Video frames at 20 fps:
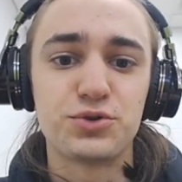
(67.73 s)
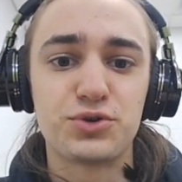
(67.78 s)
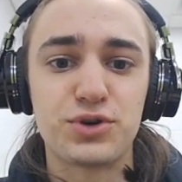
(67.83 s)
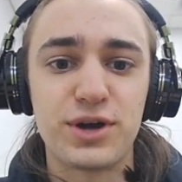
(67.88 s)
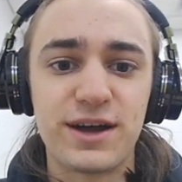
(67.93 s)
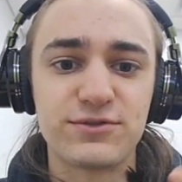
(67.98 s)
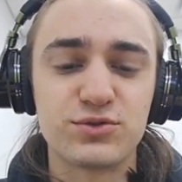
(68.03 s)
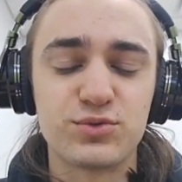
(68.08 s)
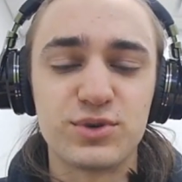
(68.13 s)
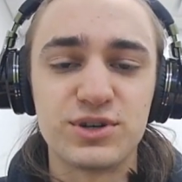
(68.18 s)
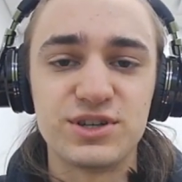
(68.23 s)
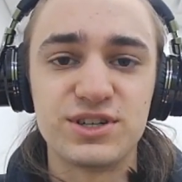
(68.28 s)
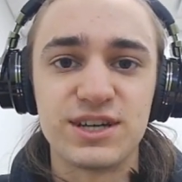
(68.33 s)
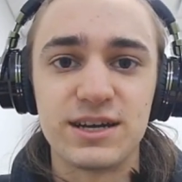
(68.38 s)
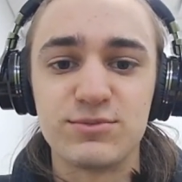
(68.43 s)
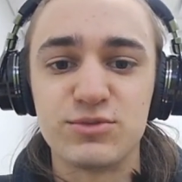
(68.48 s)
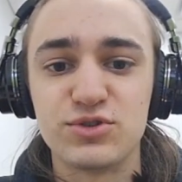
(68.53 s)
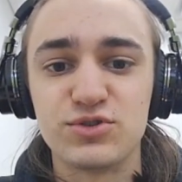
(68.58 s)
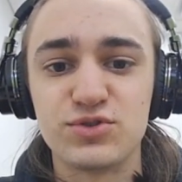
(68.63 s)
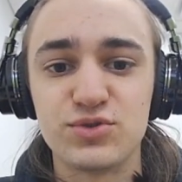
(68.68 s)
craft
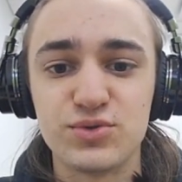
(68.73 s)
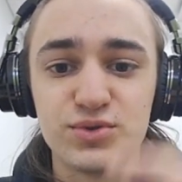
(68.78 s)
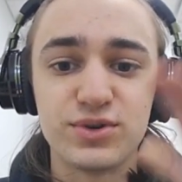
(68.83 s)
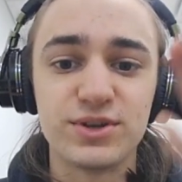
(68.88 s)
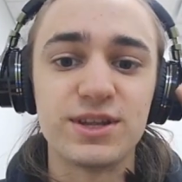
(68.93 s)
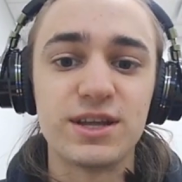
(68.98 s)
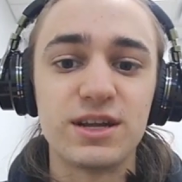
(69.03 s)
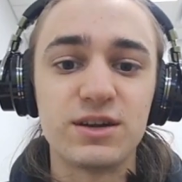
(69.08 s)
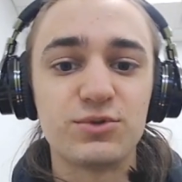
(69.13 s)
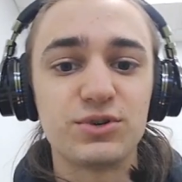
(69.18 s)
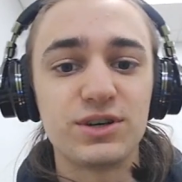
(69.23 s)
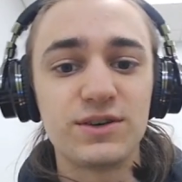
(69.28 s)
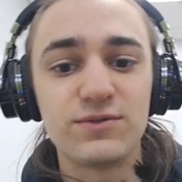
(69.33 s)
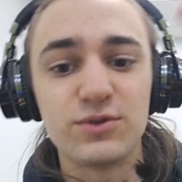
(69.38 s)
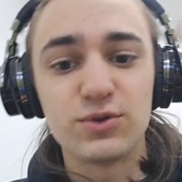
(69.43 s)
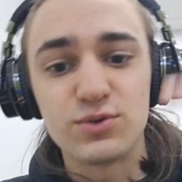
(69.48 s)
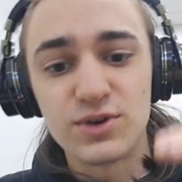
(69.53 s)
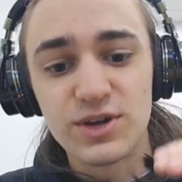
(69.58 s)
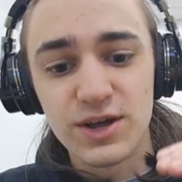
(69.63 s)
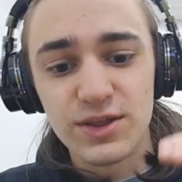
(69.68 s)
diamond tool, and then it will give
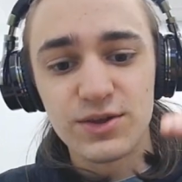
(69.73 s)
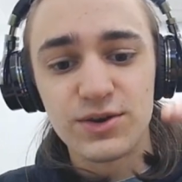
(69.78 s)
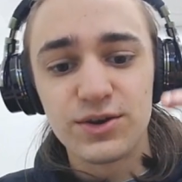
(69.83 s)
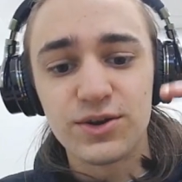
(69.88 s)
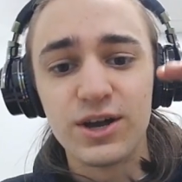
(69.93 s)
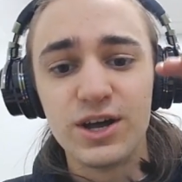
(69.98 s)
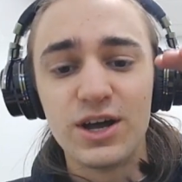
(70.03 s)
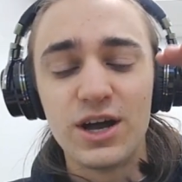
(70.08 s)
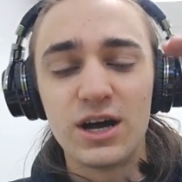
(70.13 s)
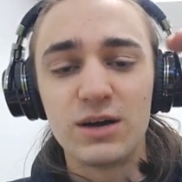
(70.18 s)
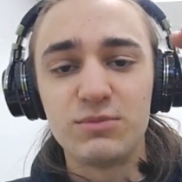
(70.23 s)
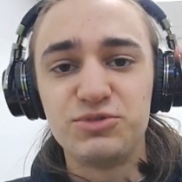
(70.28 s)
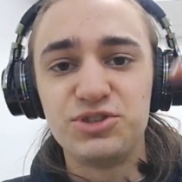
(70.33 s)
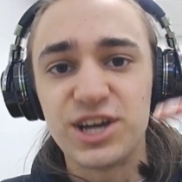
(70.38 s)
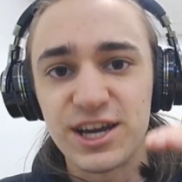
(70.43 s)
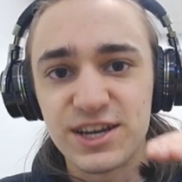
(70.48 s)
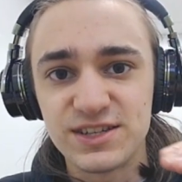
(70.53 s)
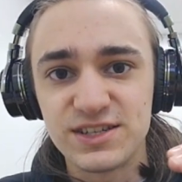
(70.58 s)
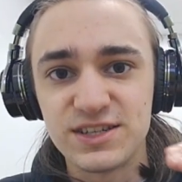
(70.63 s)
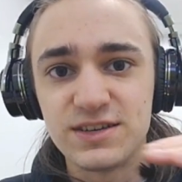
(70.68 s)
you another
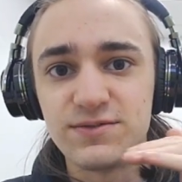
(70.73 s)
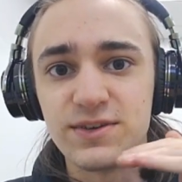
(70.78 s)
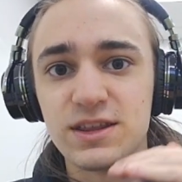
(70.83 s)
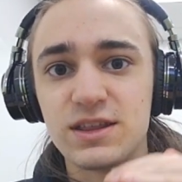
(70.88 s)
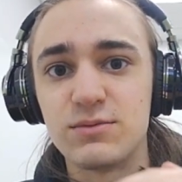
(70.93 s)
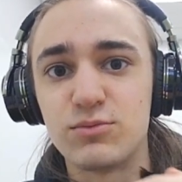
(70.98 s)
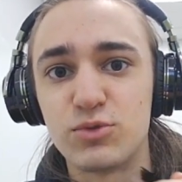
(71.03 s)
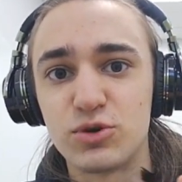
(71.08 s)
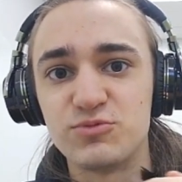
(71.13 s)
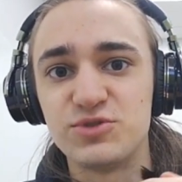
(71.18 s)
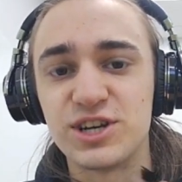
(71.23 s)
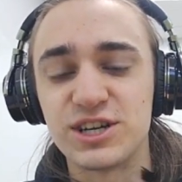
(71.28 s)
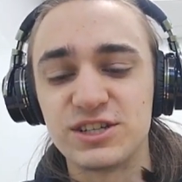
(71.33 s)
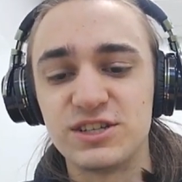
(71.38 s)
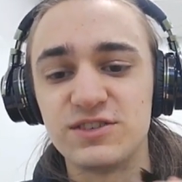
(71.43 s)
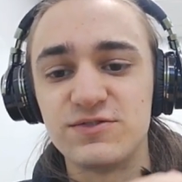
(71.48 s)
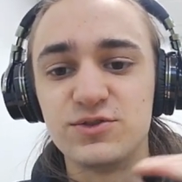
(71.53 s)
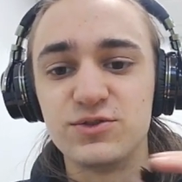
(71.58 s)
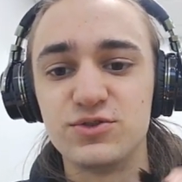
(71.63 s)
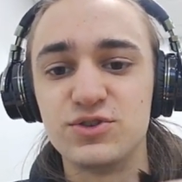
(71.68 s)
objective, and the more
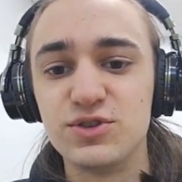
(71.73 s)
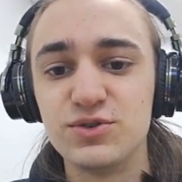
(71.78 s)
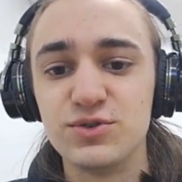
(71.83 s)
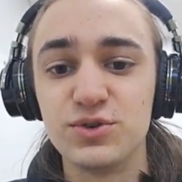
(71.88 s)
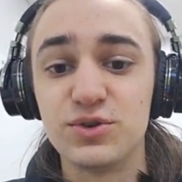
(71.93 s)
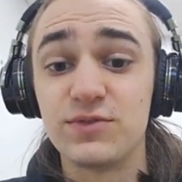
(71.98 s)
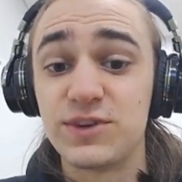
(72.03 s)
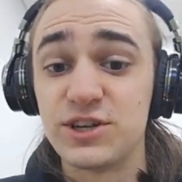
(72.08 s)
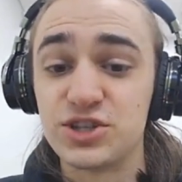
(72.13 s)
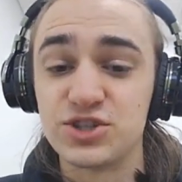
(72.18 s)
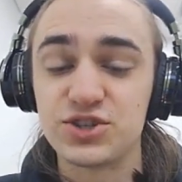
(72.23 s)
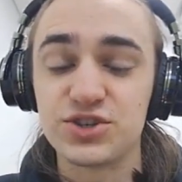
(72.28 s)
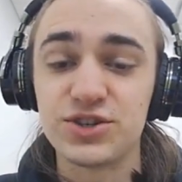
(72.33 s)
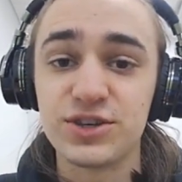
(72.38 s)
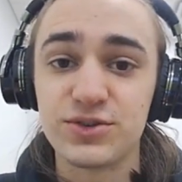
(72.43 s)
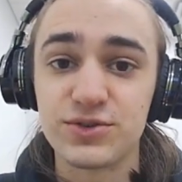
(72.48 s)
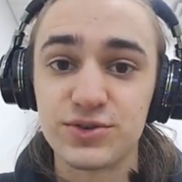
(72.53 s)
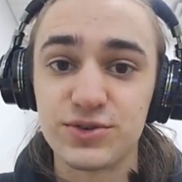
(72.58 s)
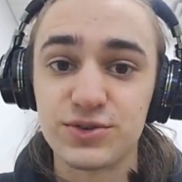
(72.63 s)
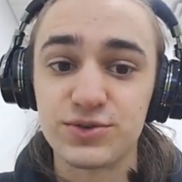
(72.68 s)
objectives you do, you'll
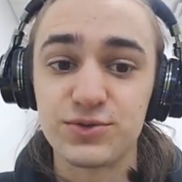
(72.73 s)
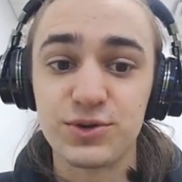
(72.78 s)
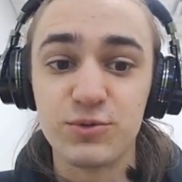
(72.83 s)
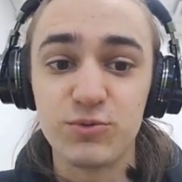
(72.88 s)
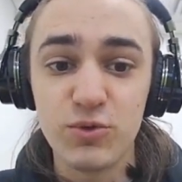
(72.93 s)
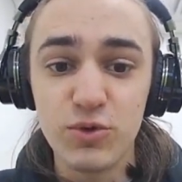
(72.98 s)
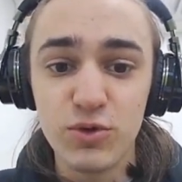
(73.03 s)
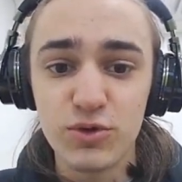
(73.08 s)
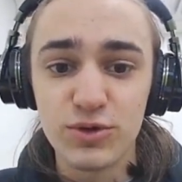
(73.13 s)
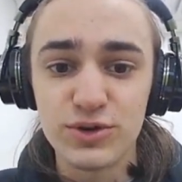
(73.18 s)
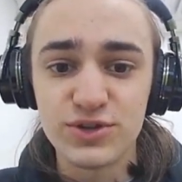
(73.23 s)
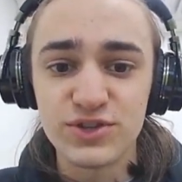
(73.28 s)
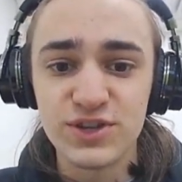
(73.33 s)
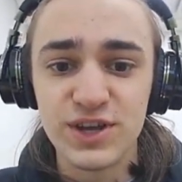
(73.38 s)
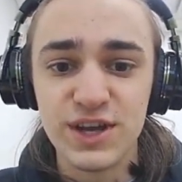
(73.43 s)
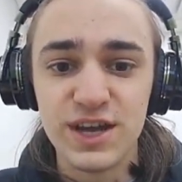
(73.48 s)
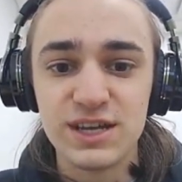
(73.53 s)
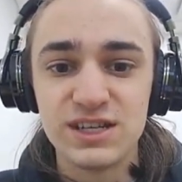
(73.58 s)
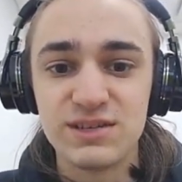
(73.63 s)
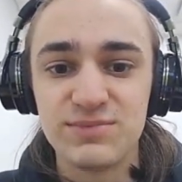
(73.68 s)
eventually earn rewards
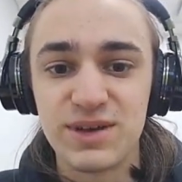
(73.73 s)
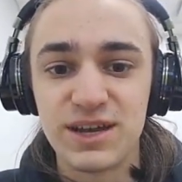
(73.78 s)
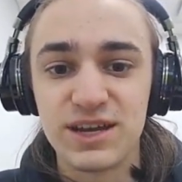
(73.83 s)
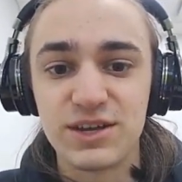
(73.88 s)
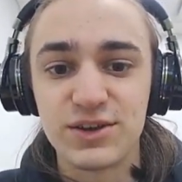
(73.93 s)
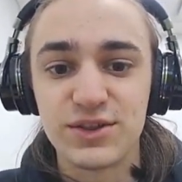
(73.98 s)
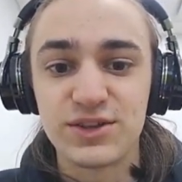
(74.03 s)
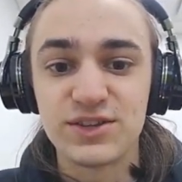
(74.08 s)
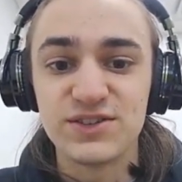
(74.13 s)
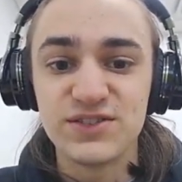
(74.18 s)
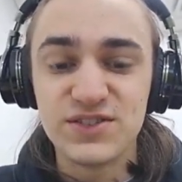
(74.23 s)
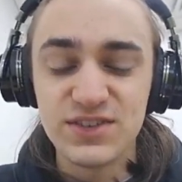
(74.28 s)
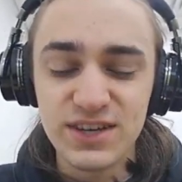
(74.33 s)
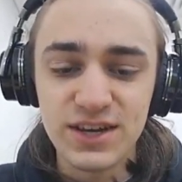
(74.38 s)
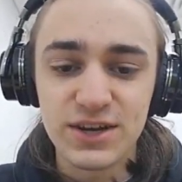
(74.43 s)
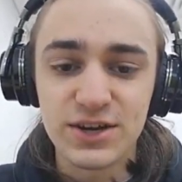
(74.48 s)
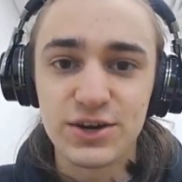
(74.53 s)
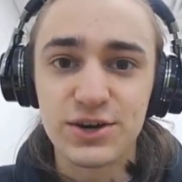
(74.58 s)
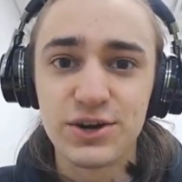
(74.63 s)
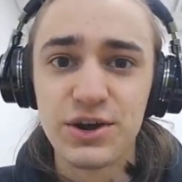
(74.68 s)
depending on the
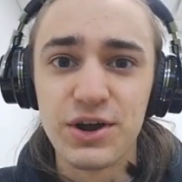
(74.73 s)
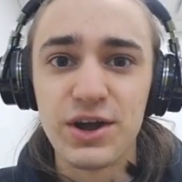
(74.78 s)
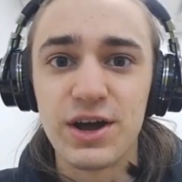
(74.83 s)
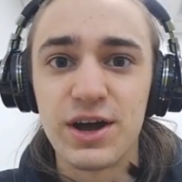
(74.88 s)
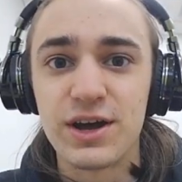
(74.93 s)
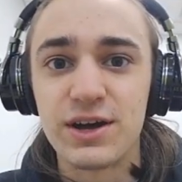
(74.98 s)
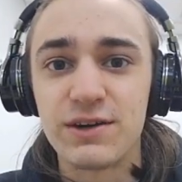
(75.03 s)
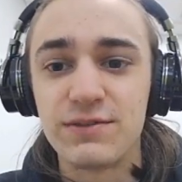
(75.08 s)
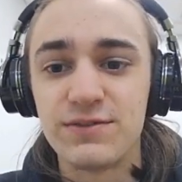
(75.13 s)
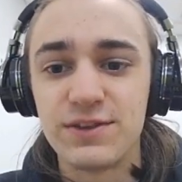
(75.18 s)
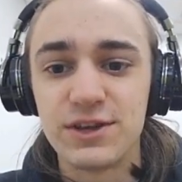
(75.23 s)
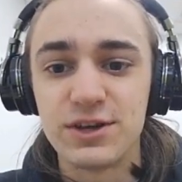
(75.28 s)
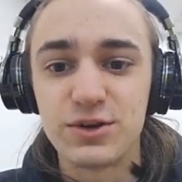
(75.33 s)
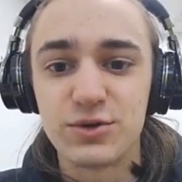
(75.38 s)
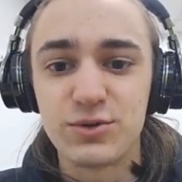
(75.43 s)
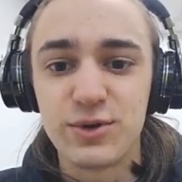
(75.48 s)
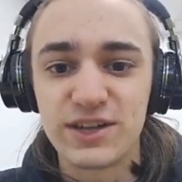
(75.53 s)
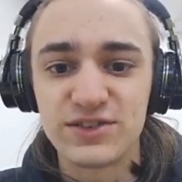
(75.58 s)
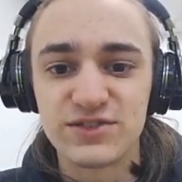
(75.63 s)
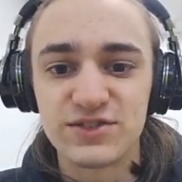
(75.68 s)
tier of the
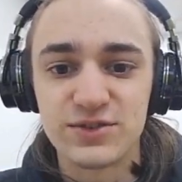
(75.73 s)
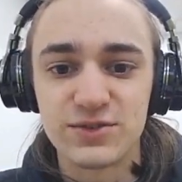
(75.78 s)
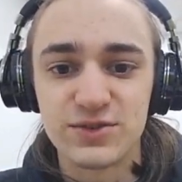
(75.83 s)
quest.